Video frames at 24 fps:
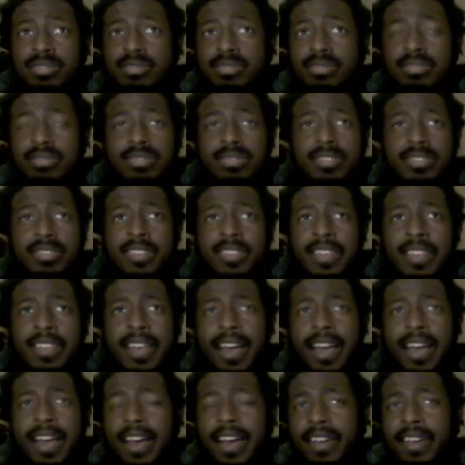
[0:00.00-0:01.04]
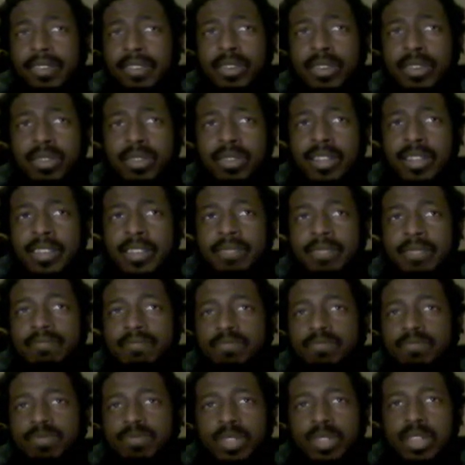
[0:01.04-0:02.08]
I don't know, like
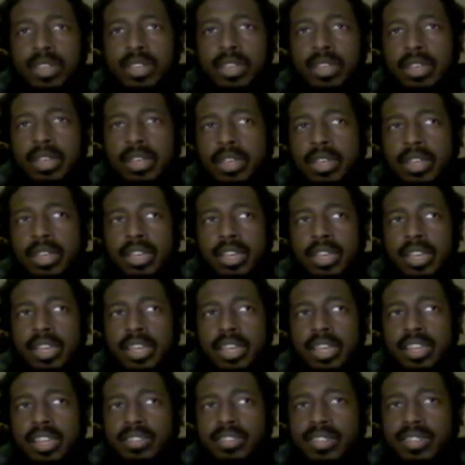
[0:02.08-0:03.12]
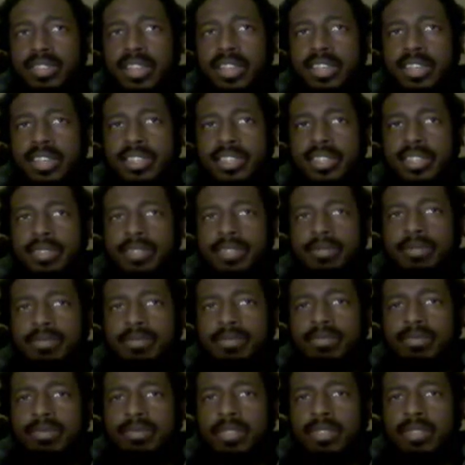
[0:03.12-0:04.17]
it's like,
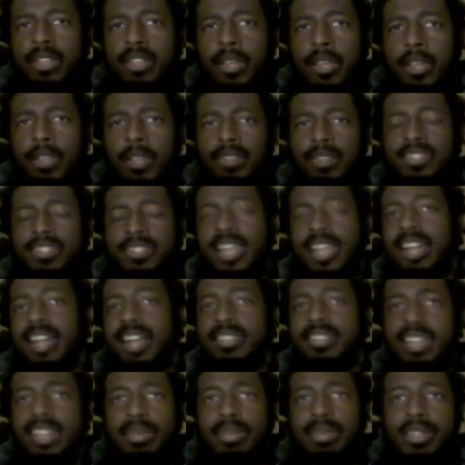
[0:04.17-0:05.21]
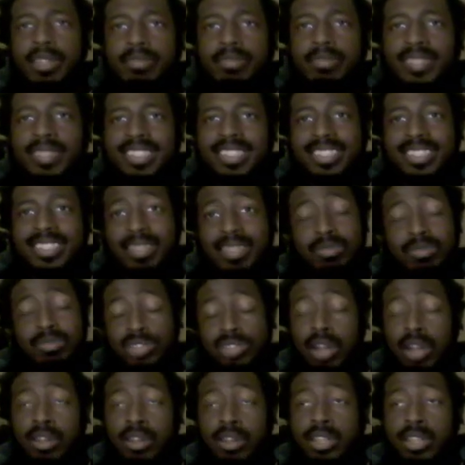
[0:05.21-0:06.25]
god damn it. I'm
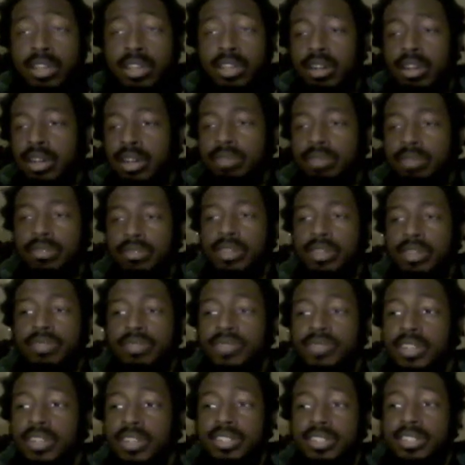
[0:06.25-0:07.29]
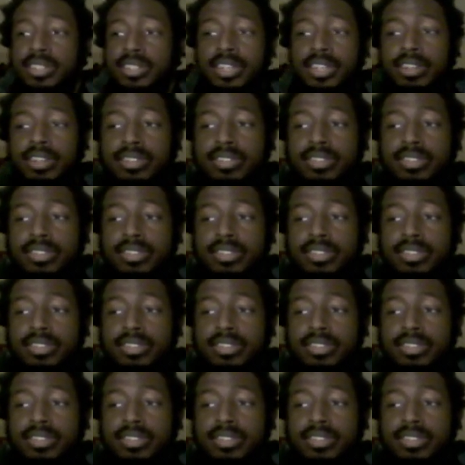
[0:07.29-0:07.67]
sorry, they are. I don't fucking care.